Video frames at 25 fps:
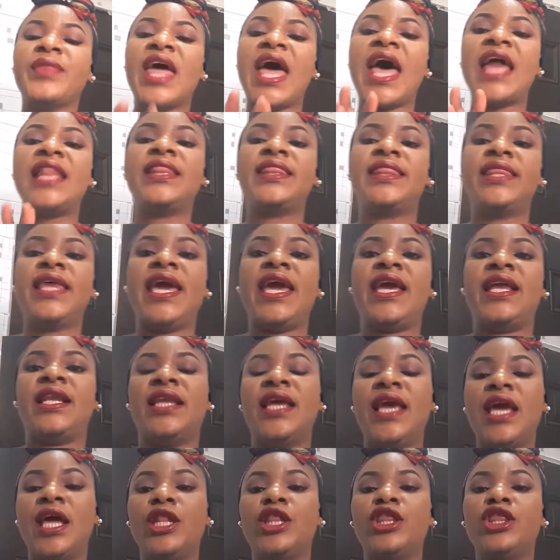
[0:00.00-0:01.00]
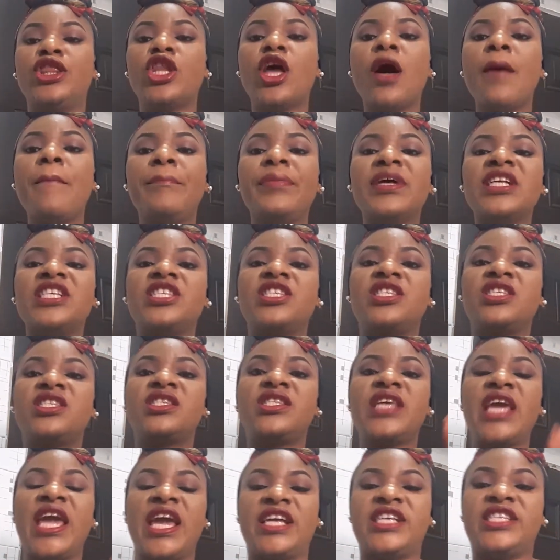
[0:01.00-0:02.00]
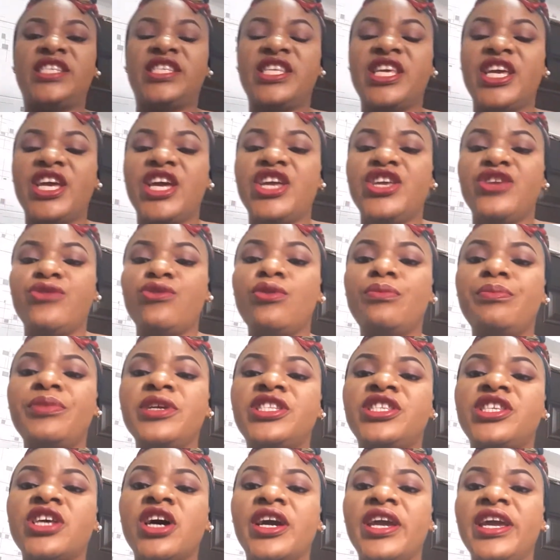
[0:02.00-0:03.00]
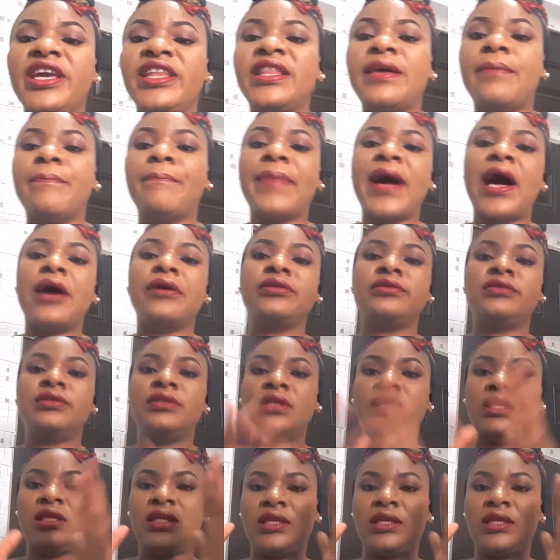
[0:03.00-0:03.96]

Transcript: And then number 6, you'll be talking about